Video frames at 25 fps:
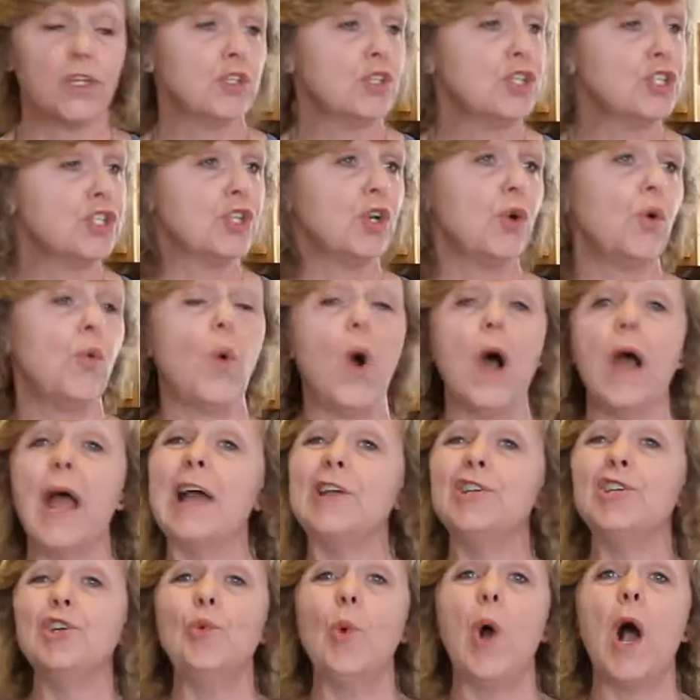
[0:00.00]
Just go,
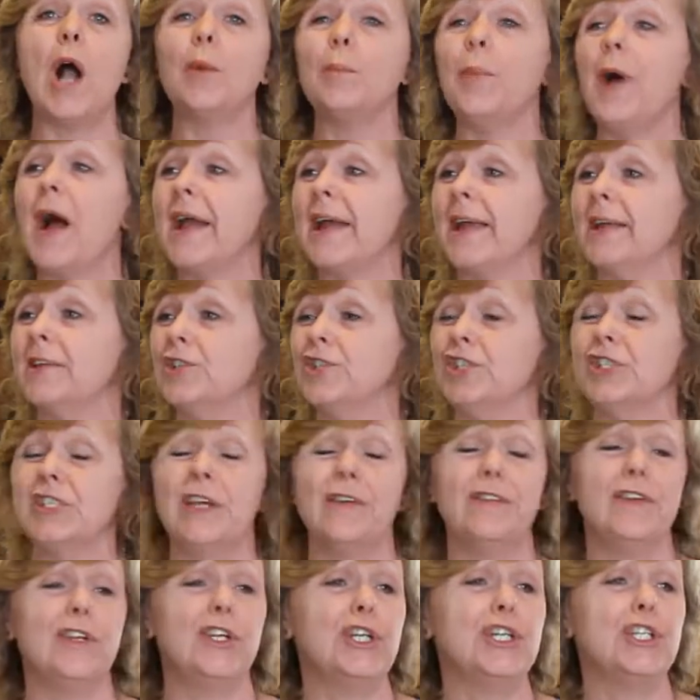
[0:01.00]
as you walk by it, just
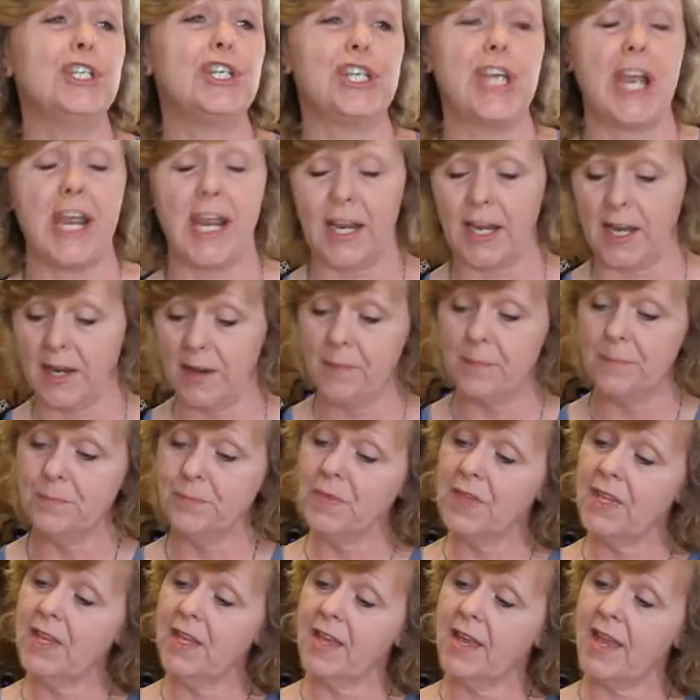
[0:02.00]
give it a good shake.
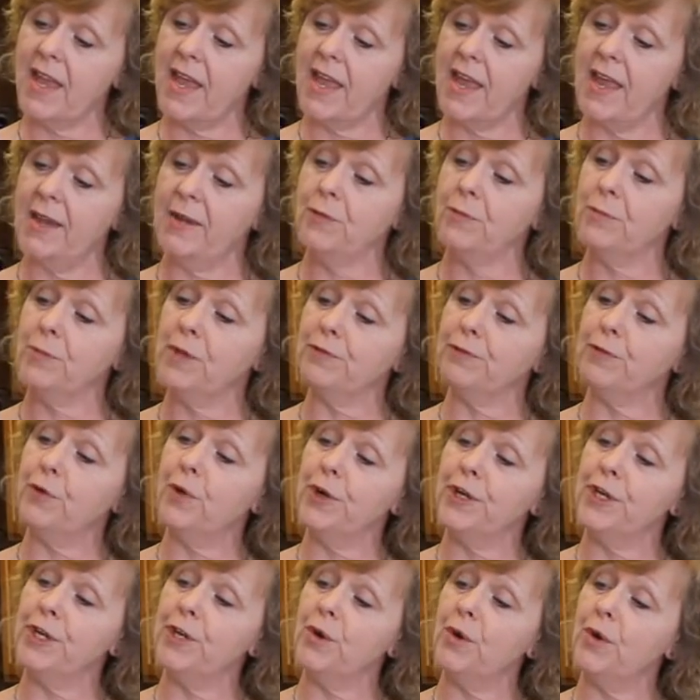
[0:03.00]
And
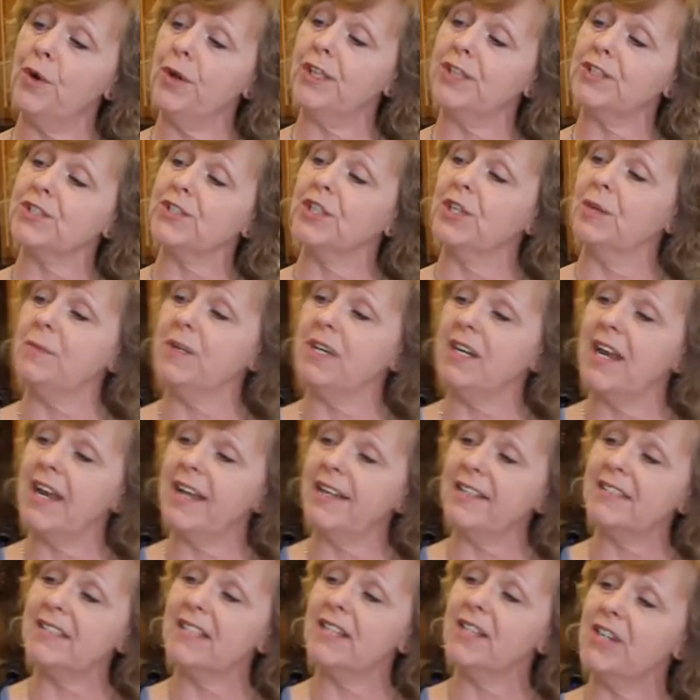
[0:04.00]
before you know it, it's going to be
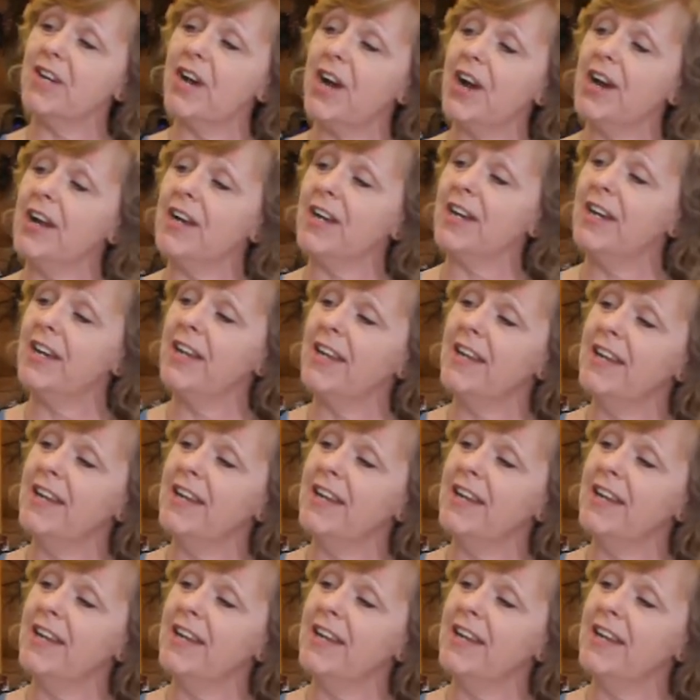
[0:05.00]
nice and dark.